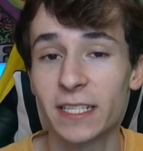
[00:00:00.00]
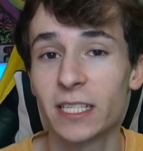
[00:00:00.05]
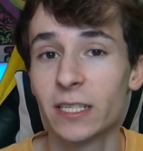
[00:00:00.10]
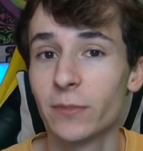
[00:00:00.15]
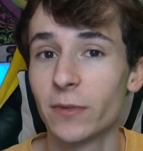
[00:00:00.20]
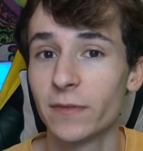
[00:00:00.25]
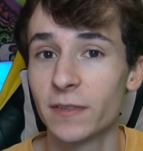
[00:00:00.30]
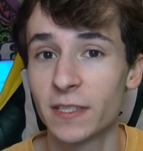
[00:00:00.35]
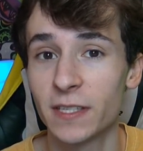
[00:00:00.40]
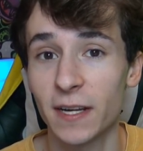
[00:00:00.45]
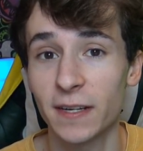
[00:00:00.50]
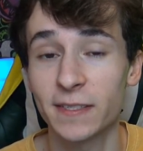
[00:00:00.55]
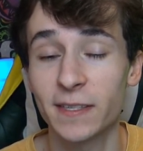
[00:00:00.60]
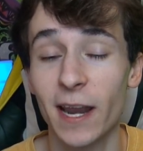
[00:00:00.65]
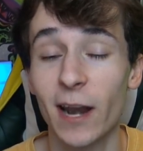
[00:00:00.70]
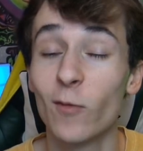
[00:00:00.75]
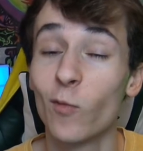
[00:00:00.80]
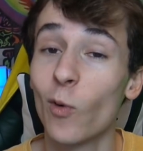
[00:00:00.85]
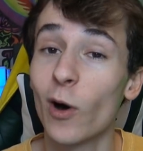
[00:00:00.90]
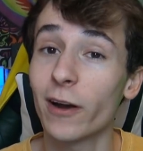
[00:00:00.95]
team of 6
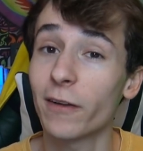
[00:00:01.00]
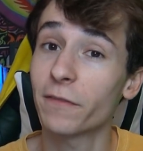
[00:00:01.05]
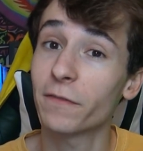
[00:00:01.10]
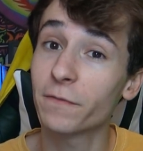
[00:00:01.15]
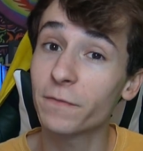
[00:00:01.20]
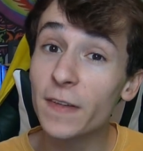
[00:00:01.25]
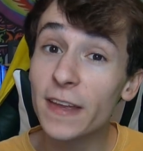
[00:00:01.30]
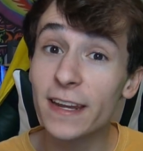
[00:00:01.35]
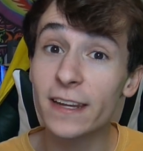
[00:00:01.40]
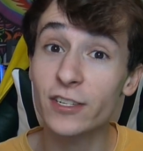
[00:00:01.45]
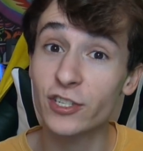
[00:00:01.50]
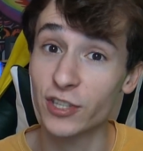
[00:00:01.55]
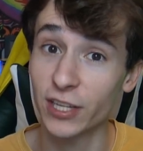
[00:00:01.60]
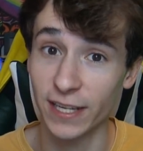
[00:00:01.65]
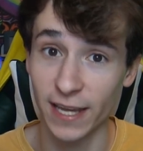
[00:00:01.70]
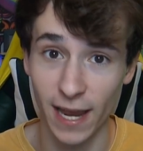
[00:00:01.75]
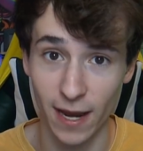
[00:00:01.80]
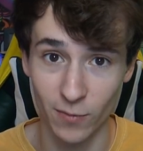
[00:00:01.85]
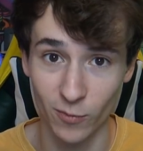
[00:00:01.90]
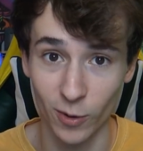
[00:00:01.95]
that I want to finish the
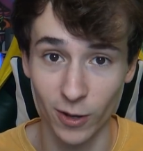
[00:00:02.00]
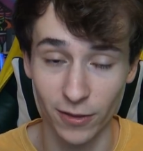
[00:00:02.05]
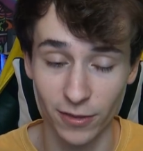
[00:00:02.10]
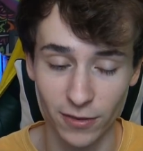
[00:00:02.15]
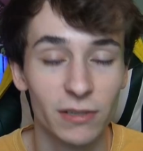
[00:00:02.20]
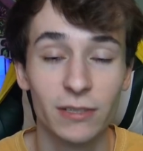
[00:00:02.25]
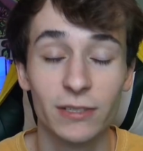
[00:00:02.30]
game with.